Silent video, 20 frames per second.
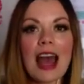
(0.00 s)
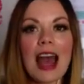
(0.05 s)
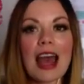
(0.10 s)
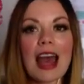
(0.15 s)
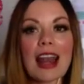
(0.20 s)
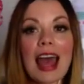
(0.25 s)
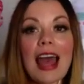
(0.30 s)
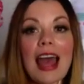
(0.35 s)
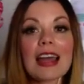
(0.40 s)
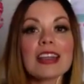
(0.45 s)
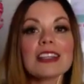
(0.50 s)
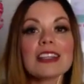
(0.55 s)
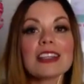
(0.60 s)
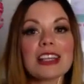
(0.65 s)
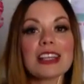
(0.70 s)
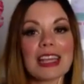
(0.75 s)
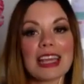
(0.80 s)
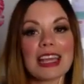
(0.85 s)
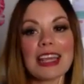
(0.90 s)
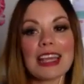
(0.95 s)
And
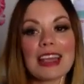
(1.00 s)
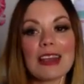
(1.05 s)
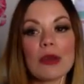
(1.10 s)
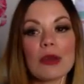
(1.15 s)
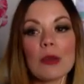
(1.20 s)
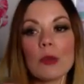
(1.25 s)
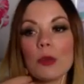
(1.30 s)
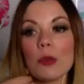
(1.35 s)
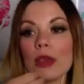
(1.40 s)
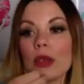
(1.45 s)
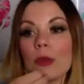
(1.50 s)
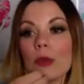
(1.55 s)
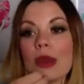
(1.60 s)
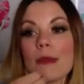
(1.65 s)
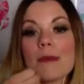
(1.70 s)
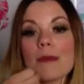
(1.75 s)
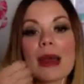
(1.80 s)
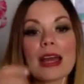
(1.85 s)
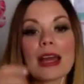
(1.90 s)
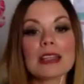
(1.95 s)
actually, we
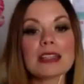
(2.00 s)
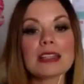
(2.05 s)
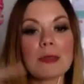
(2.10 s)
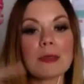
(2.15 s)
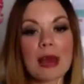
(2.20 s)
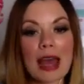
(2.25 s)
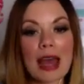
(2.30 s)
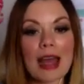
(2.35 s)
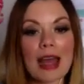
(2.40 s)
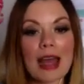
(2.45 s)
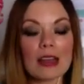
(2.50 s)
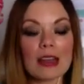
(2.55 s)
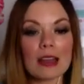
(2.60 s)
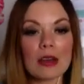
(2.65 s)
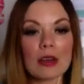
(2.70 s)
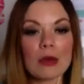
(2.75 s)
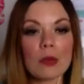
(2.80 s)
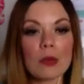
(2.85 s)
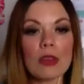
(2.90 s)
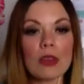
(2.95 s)
went back to the bank
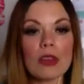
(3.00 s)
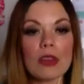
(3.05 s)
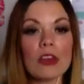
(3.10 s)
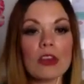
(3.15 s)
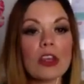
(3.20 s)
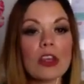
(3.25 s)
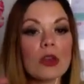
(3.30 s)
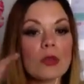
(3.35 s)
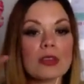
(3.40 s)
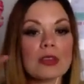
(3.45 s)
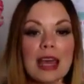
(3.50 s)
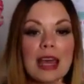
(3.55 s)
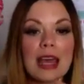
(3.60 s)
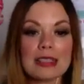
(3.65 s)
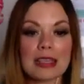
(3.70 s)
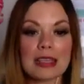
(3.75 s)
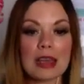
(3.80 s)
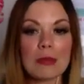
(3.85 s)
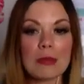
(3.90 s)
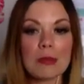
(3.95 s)
with the new
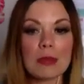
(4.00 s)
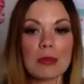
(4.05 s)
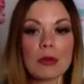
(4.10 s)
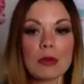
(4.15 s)
setup,